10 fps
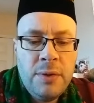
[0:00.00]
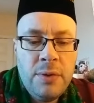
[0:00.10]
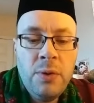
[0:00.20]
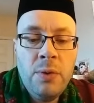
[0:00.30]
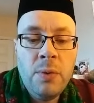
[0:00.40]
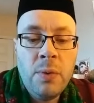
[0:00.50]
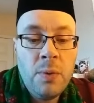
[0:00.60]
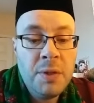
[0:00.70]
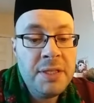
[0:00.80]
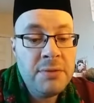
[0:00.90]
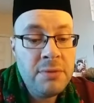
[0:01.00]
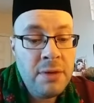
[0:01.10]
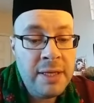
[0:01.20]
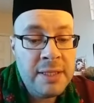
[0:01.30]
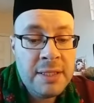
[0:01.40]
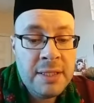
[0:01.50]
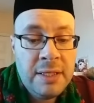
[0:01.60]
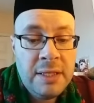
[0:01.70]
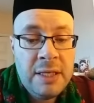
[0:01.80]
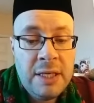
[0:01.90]
Do what is right
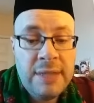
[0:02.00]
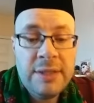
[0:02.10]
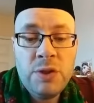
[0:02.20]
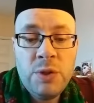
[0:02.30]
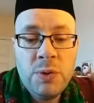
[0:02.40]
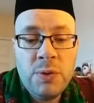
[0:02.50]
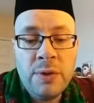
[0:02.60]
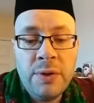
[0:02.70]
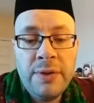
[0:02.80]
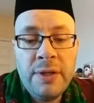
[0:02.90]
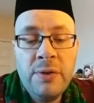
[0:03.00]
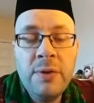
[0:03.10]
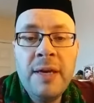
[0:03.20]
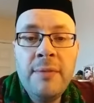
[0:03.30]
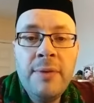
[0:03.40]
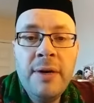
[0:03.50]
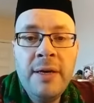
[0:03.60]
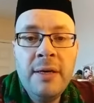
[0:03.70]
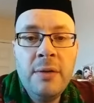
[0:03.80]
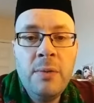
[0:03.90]
and ensure that your
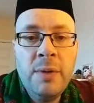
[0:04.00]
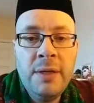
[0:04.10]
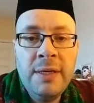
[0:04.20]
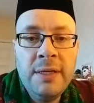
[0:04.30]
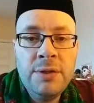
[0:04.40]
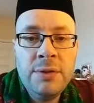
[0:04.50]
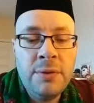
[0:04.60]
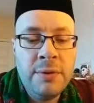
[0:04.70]
empire will endure.